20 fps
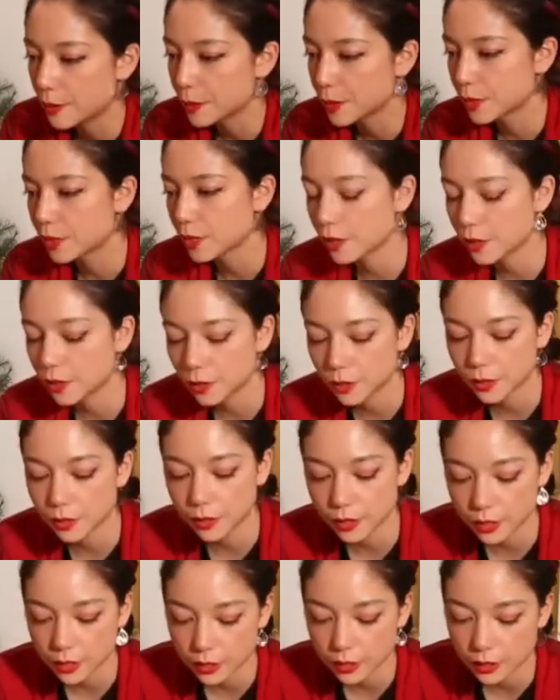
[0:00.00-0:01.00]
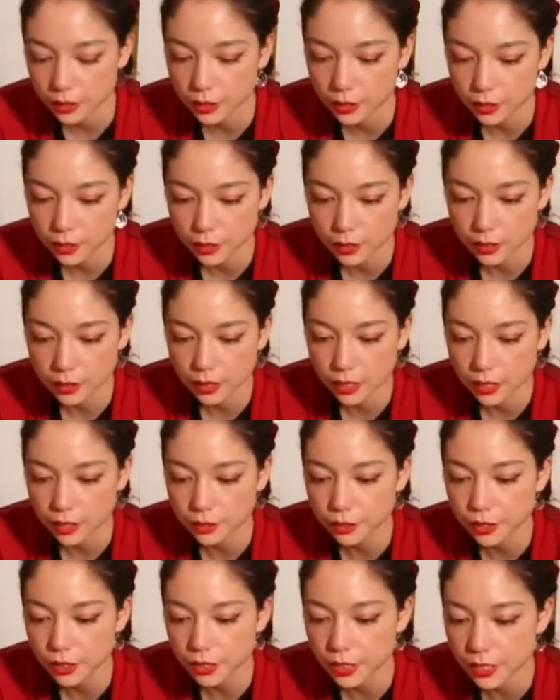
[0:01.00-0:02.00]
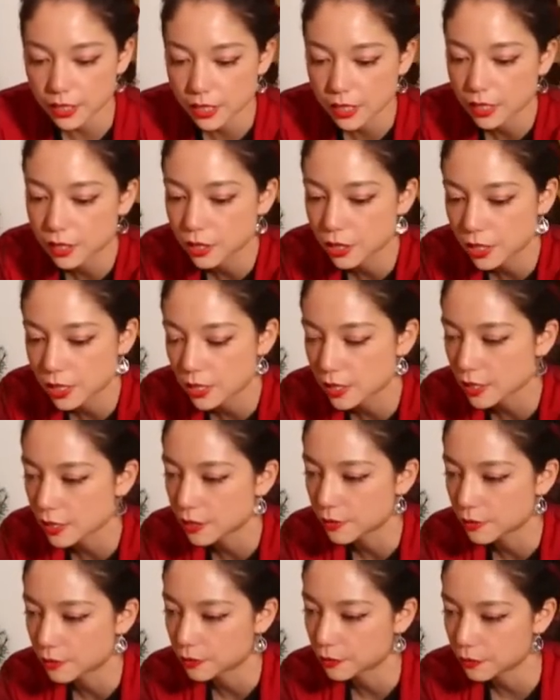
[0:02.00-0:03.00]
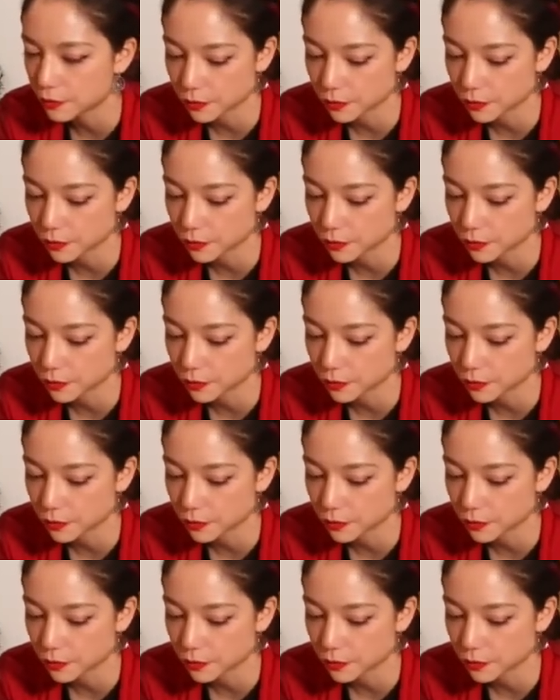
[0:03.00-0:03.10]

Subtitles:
So I had good intentions of